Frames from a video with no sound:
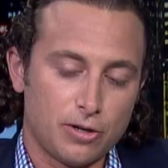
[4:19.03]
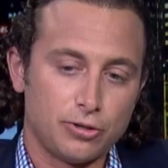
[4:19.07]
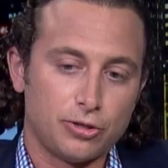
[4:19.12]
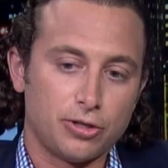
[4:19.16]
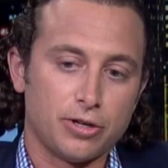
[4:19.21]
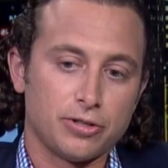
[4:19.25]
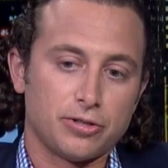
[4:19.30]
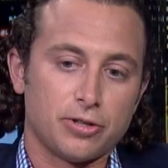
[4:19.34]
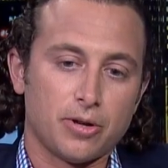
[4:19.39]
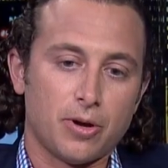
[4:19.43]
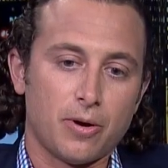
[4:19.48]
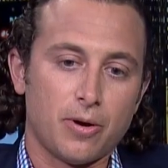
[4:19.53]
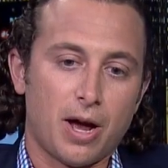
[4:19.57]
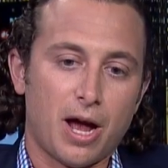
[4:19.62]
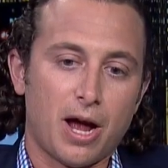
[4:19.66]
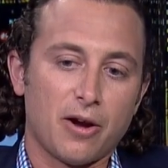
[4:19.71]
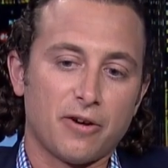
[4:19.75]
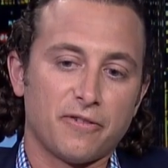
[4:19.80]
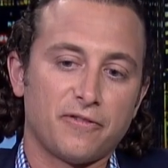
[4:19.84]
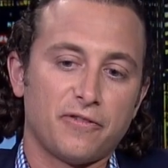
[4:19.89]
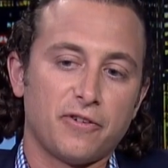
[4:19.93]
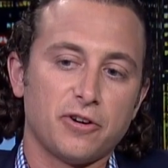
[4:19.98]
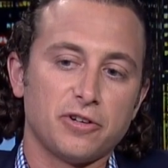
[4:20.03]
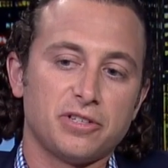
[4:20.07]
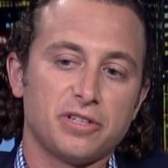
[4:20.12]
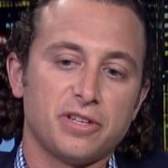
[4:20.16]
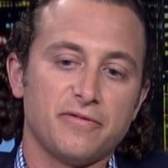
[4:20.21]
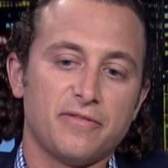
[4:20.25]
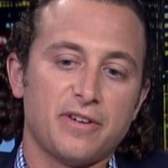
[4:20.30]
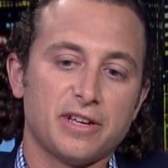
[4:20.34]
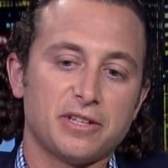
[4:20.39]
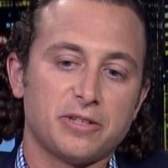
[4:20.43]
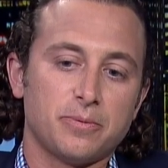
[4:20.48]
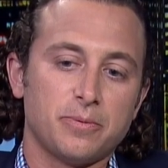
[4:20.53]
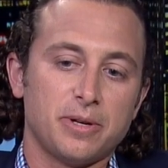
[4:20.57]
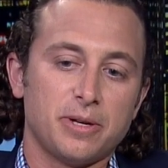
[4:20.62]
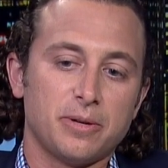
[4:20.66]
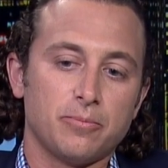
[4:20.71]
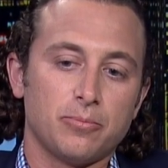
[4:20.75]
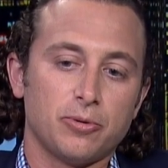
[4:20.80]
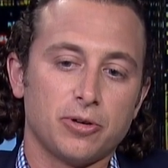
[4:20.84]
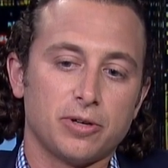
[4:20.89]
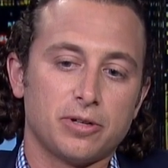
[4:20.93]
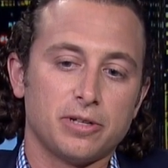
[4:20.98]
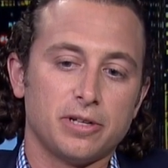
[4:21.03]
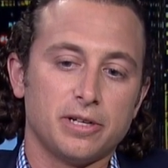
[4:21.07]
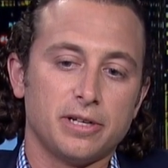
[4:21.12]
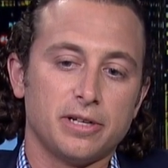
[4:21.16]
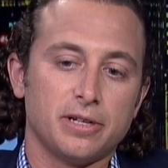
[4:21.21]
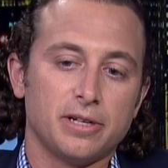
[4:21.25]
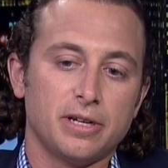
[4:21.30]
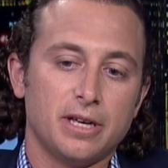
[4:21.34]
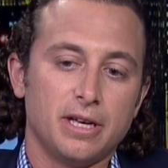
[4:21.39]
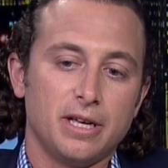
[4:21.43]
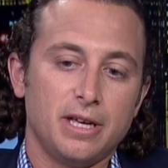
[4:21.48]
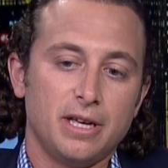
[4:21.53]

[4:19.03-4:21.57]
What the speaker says: Sure. So our first investment in Brooklyn